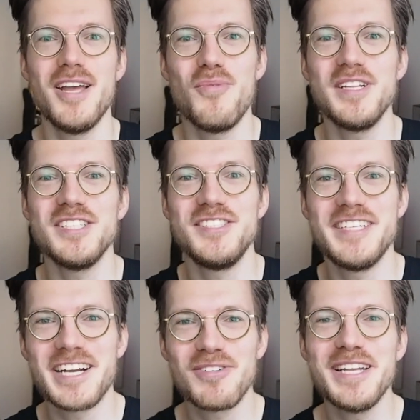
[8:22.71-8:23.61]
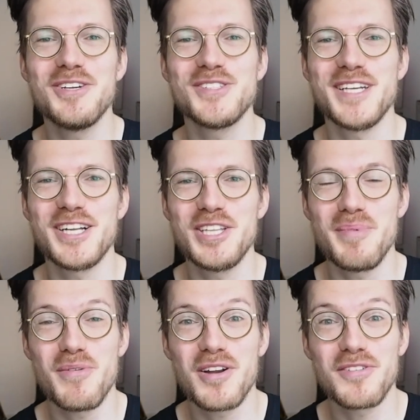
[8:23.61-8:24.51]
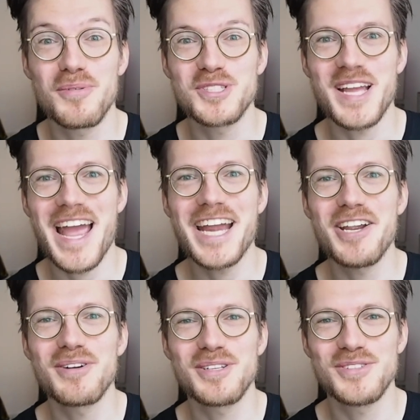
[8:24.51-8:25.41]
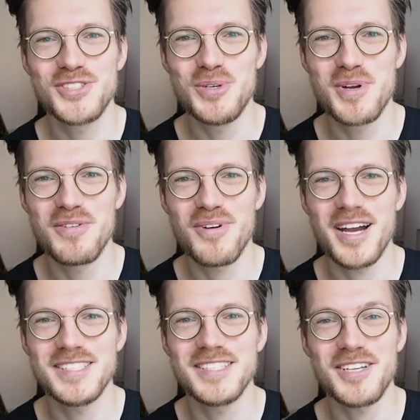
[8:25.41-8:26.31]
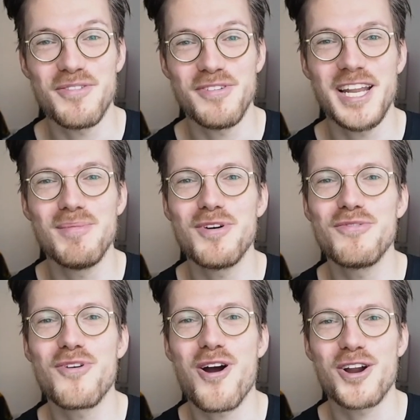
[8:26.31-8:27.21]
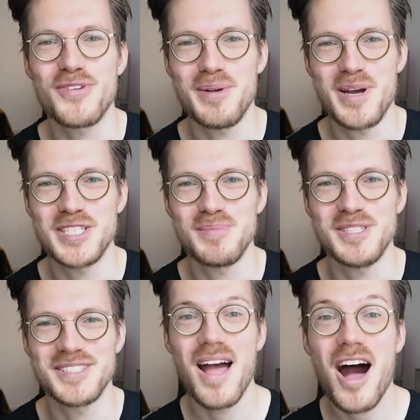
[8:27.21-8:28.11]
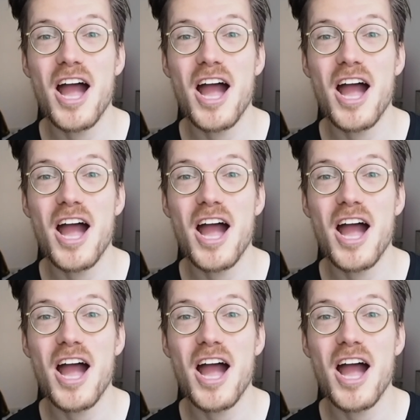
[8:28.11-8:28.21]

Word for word: which is generally considered to be one of the most accurate consumer devices available for heart rate measurements.